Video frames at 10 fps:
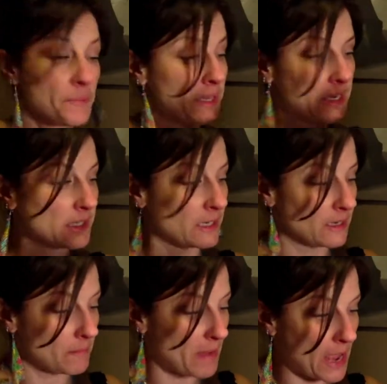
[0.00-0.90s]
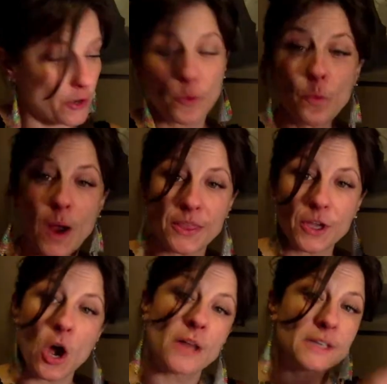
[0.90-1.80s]
Doesn't matter what the
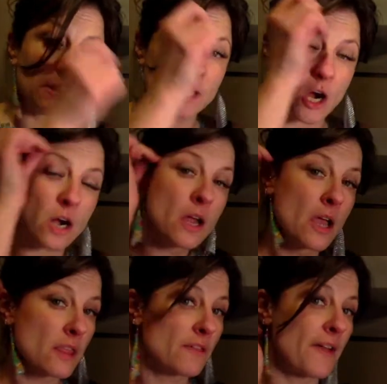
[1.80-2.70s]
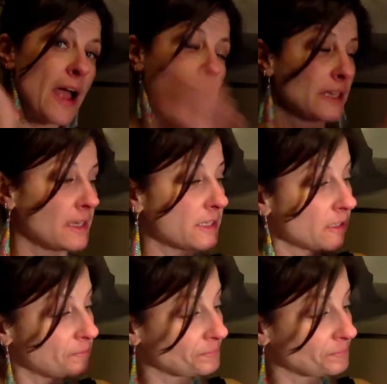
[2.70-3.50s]
contents are, the fact is